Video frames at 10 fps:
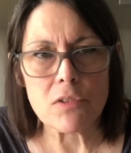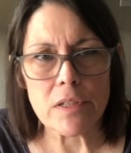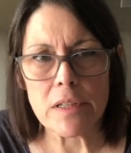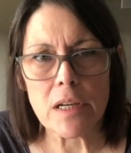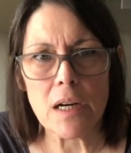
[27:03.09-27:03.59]

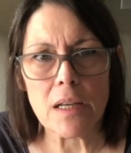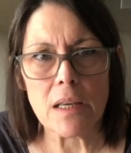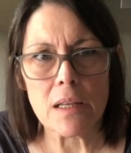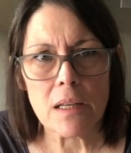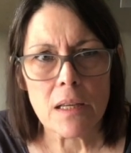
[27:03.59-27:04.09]
didn't cut
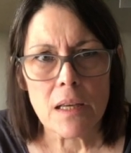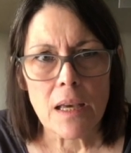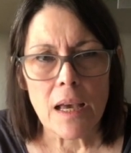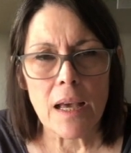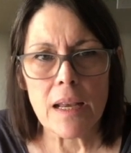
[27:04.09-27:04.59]
it,
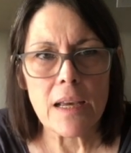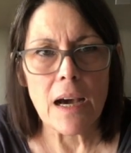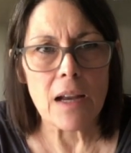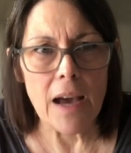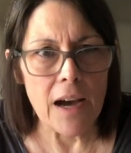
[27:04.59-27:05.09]
and it
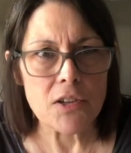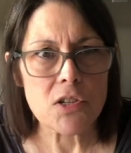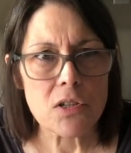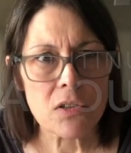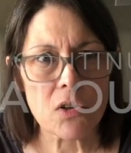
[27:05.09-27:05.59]
got
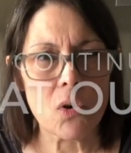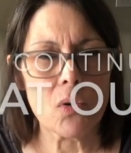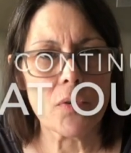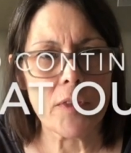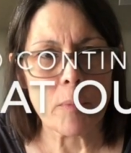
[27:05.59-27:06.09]
ash, the
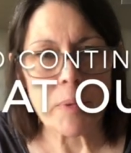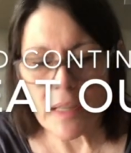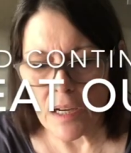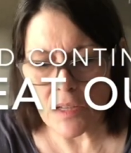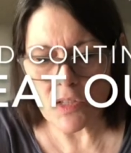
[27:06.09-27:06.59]
whole thing,
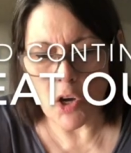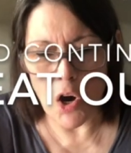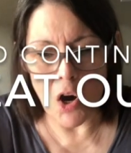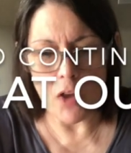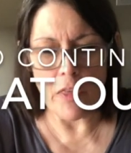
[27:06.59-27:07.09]
because
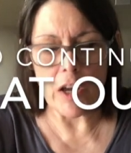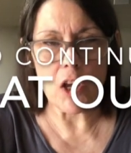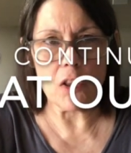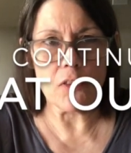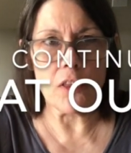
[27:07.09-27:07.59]
the
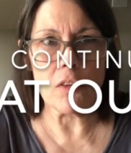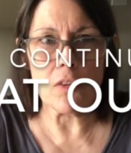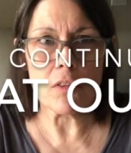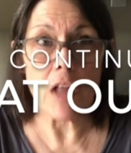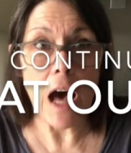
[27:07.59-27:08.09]
the
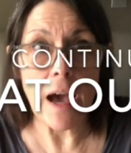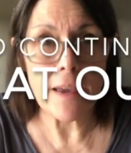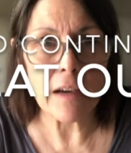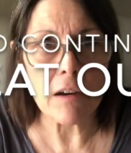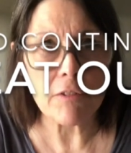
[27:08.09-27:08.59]

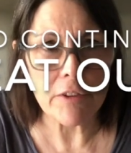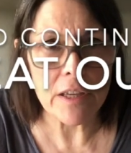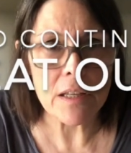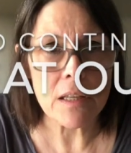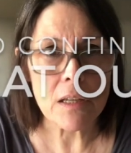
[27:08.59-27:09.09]
lye of
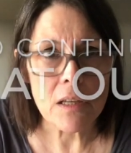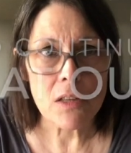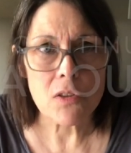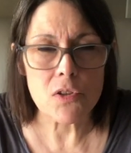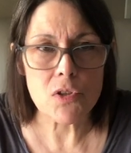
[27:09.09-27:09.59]
it,
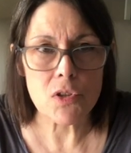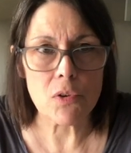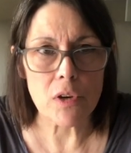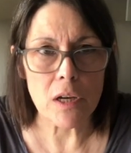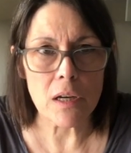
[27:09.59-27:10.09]
the
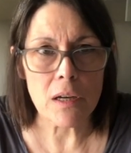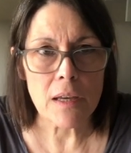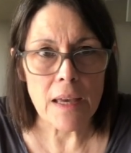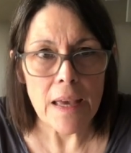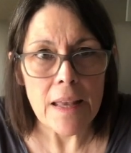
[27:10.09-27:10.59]
soda
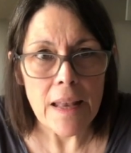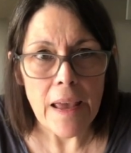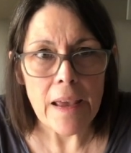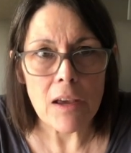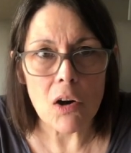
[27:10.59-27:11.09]

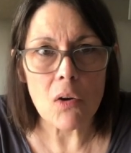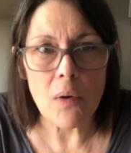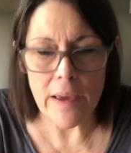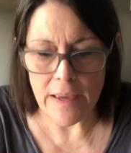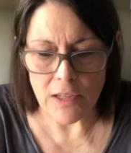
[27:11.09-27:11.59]

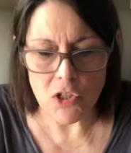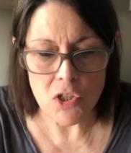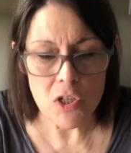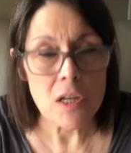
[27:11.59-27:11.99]
NaOH,